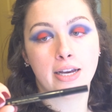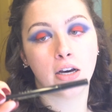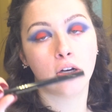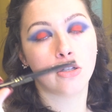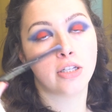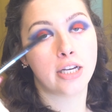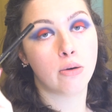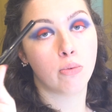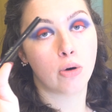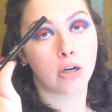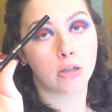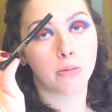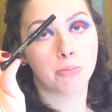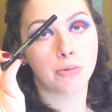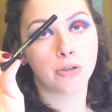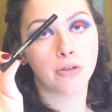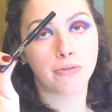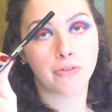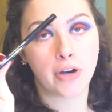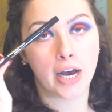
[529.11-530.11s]
All Day
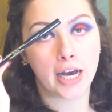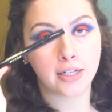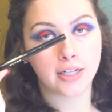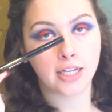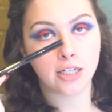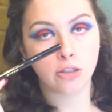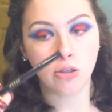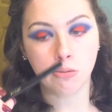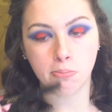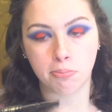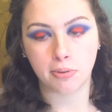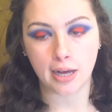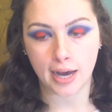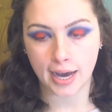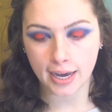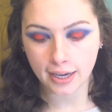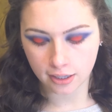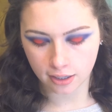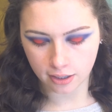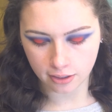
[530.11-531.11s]
Waterproof Eyeliner in
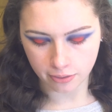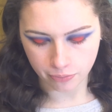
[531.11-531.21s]
black.